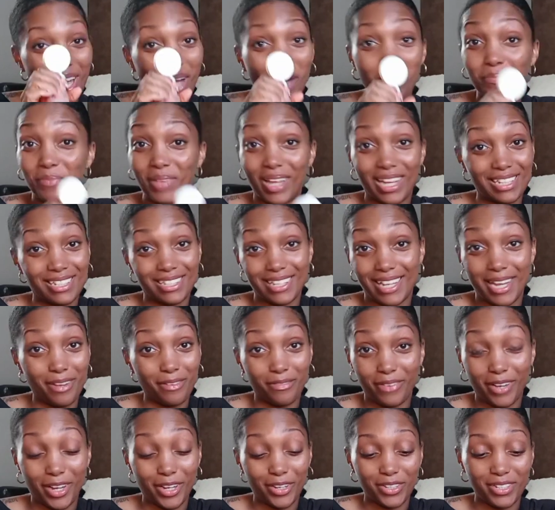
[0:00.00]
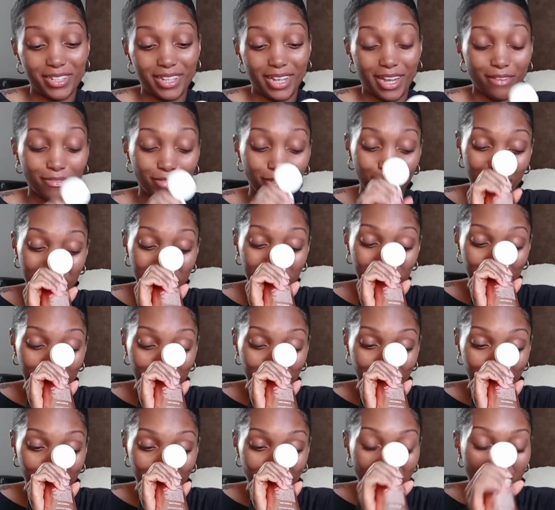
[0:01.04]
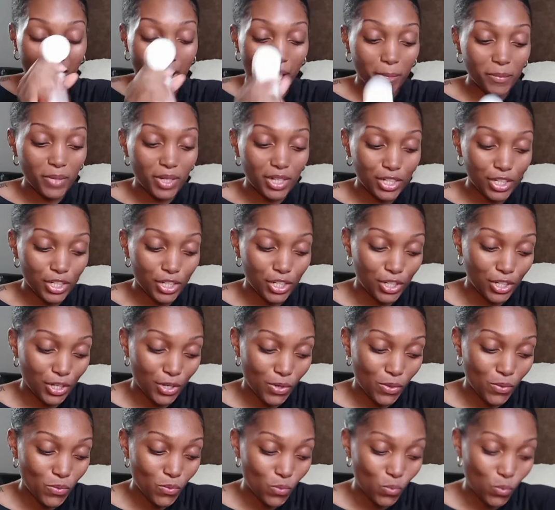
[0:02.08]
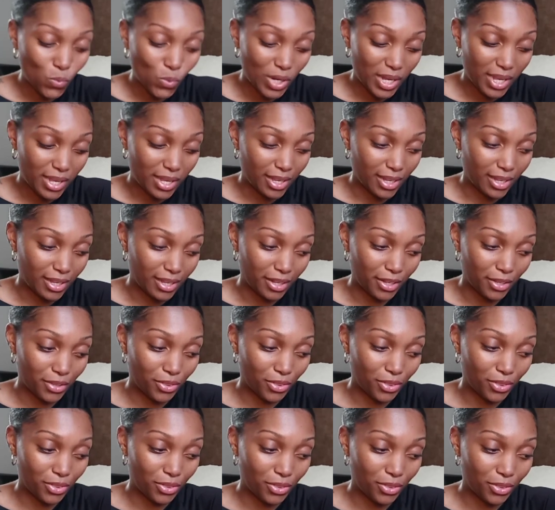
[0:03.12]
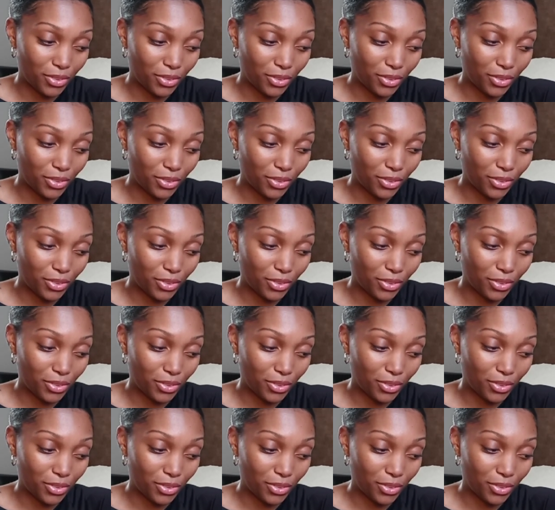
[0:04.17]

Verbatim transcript: I'm not saying fireside flurries. I'm gonna go with